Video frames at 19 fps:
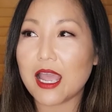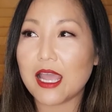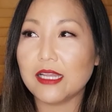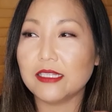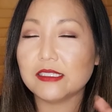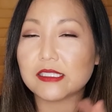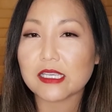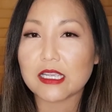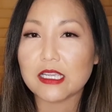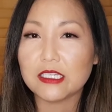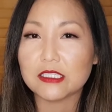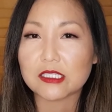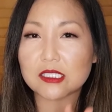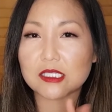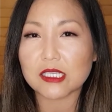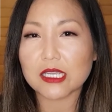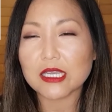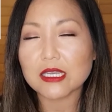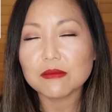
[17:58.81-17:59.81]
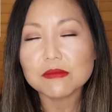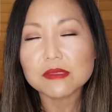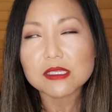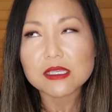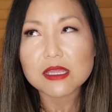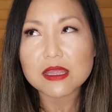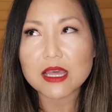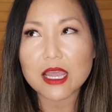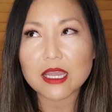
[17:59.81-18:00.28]
And it
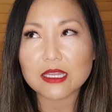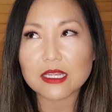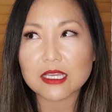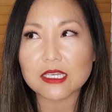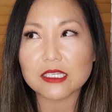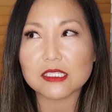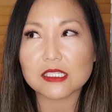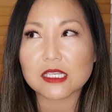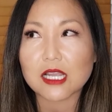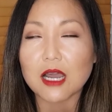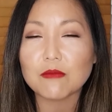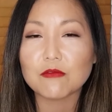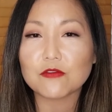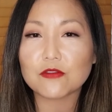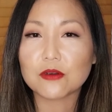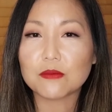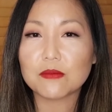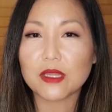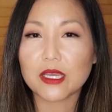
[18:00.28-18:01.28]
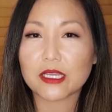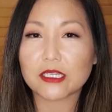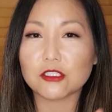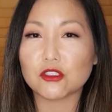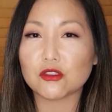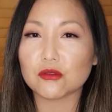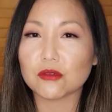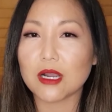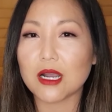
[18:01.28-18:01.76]
seems that he's come from like a
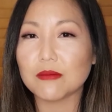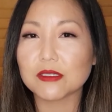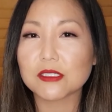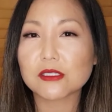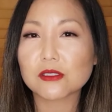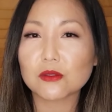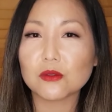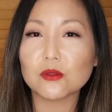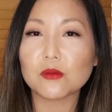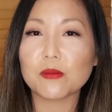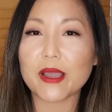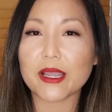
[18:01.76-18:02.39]
drama school